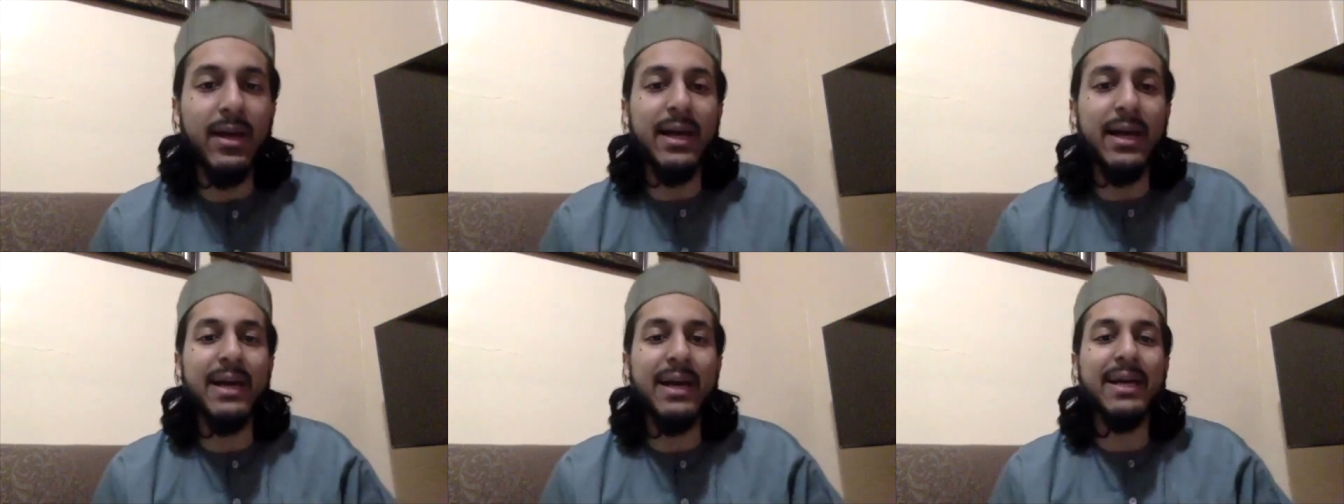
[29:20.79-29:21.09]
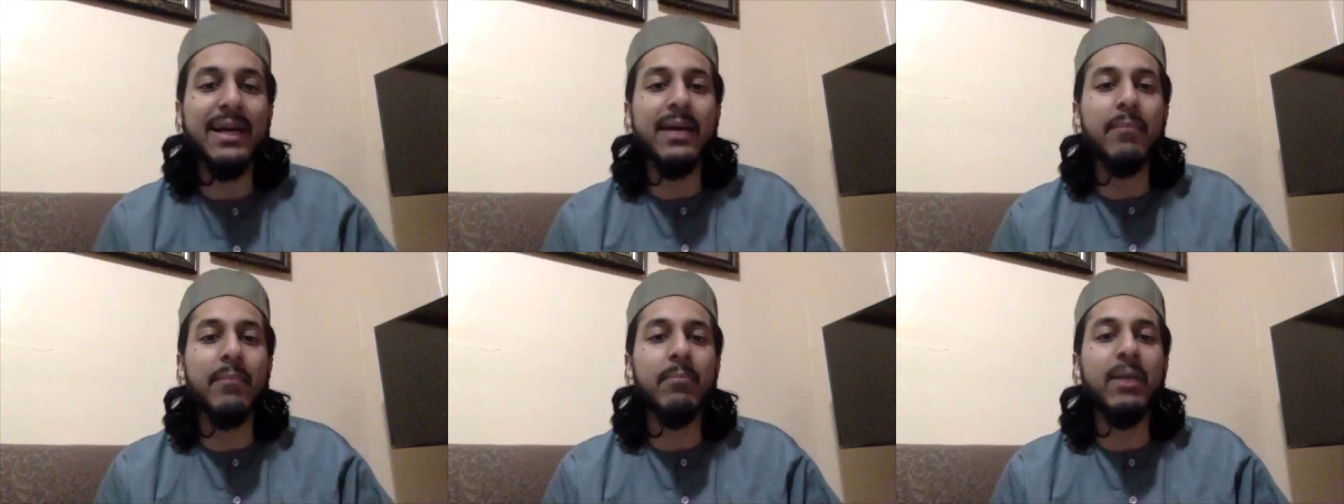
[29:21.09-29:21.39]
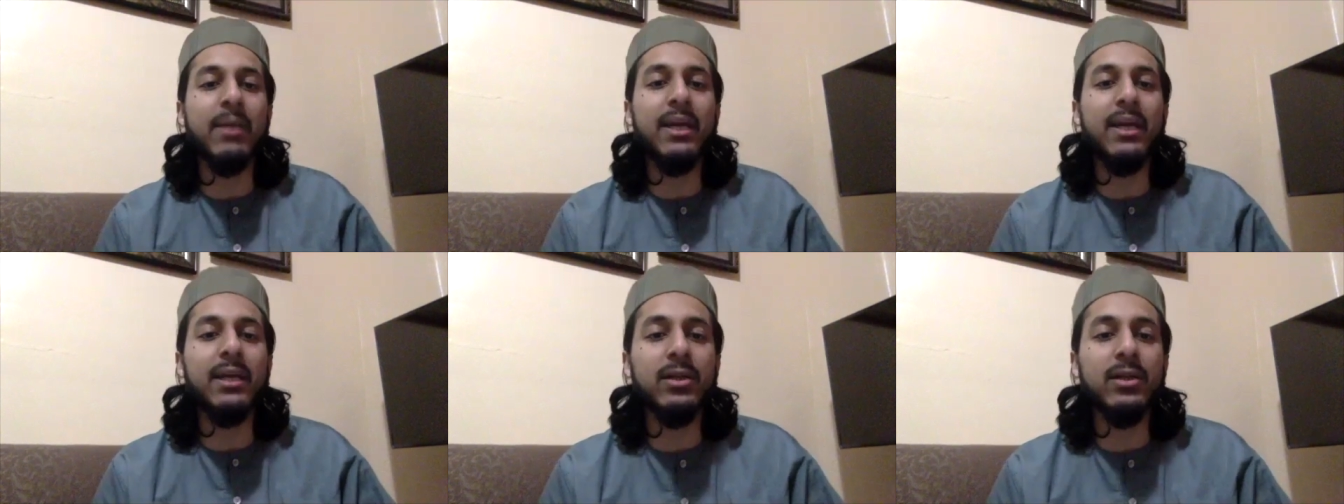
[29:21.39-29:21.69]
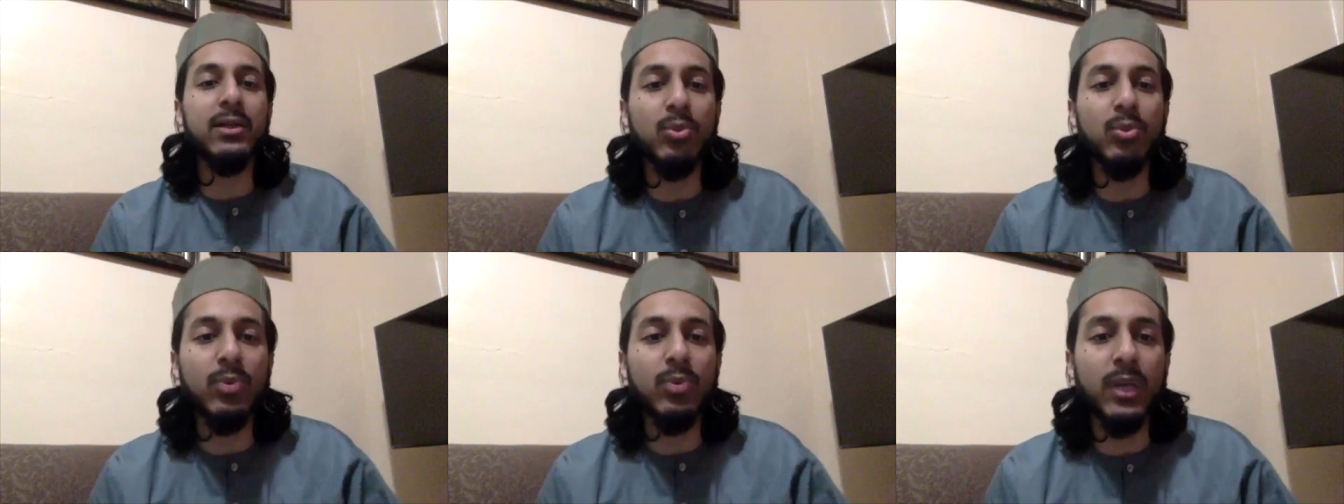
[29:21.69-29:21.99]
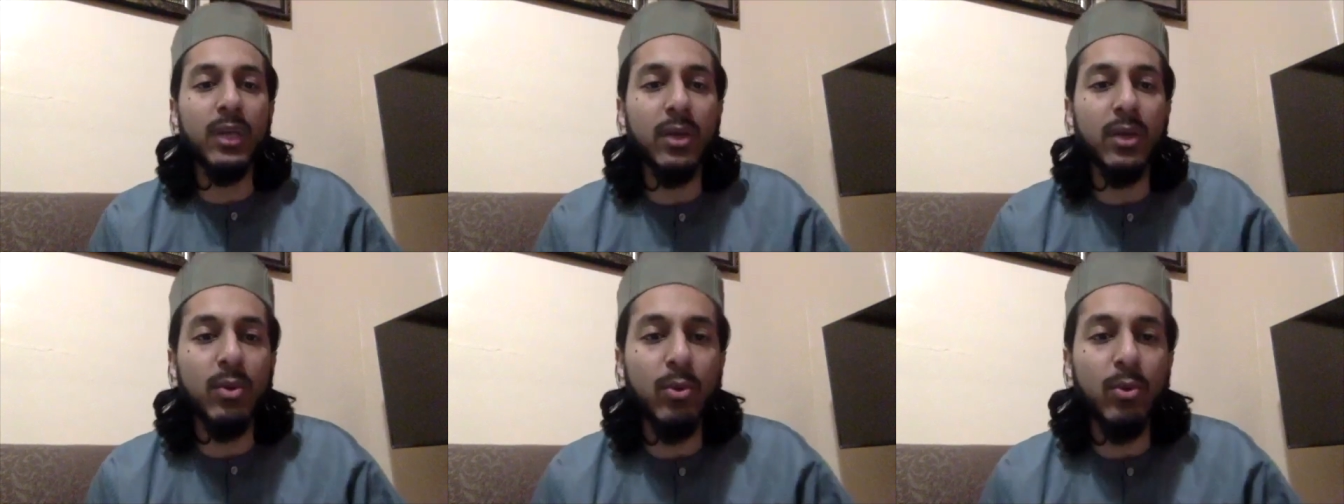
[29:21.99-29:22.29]
Akmaltu
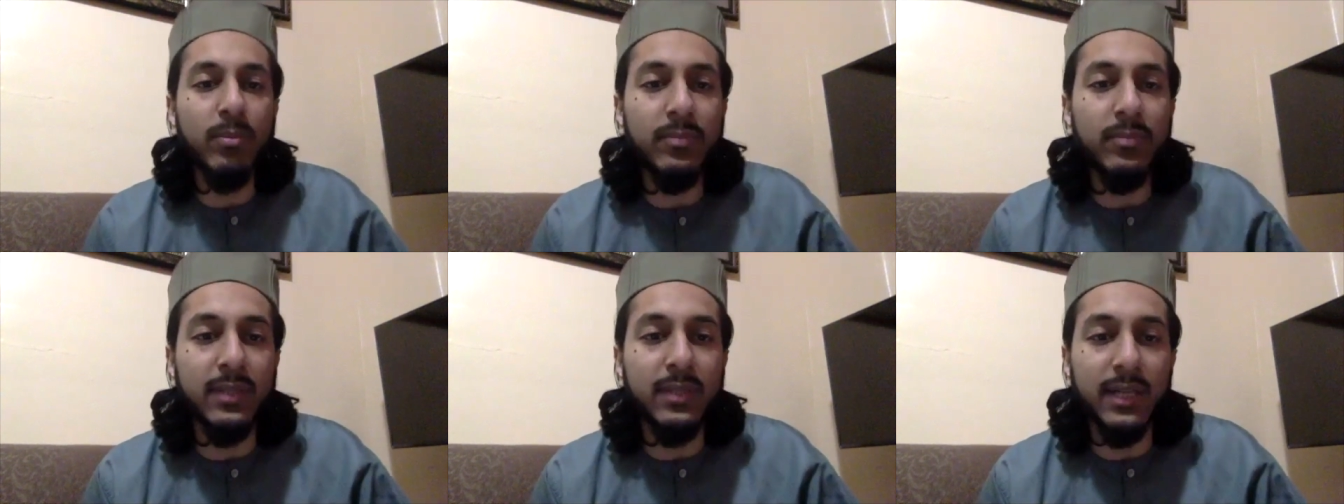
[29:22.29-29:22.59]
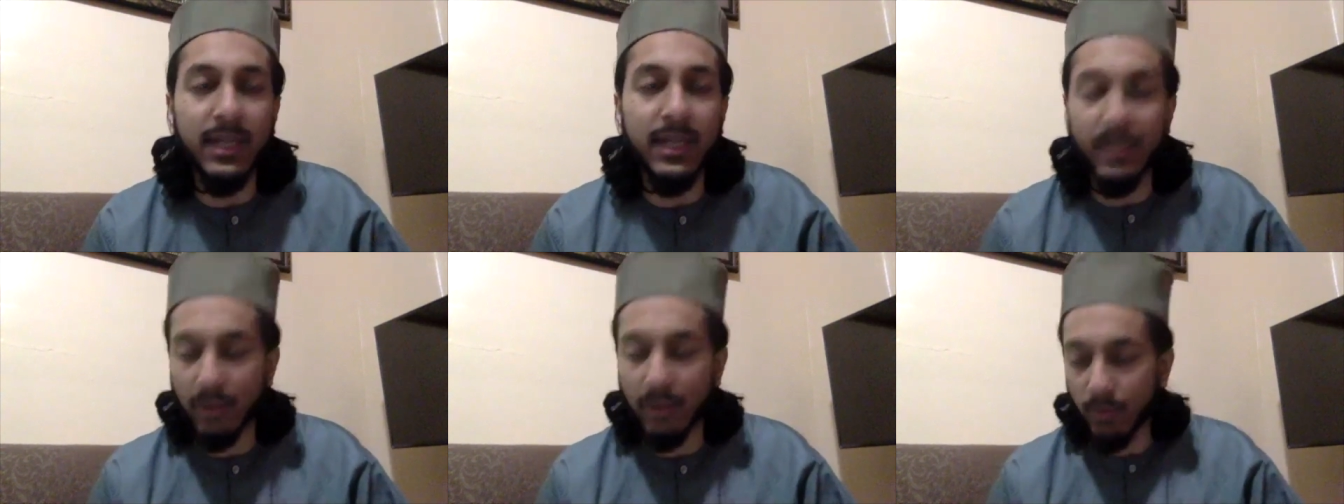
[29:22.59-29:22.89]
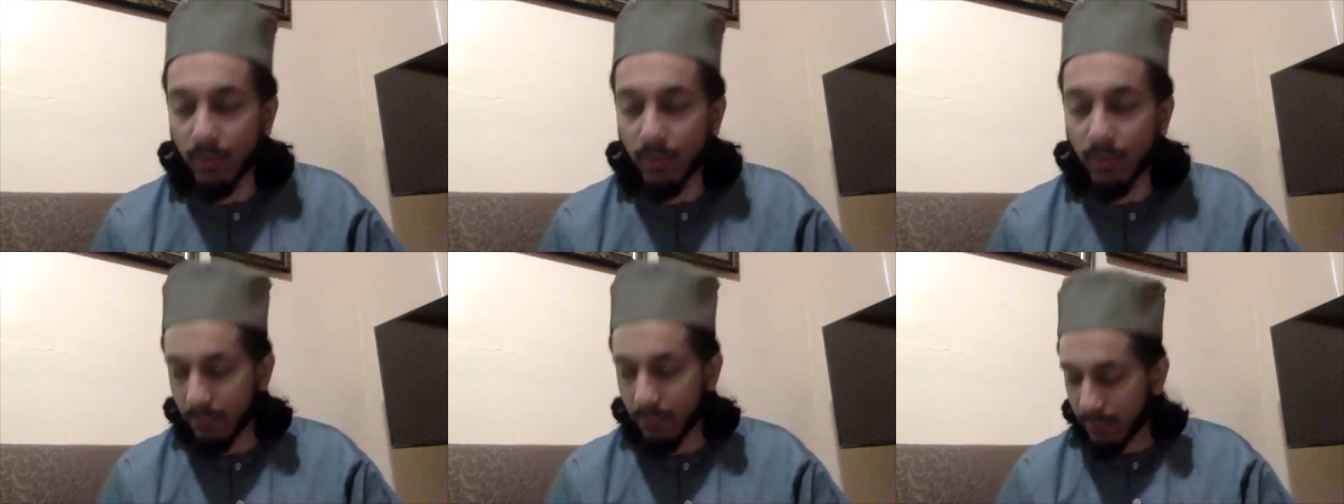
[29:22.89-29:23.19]
Lakum Deenakum,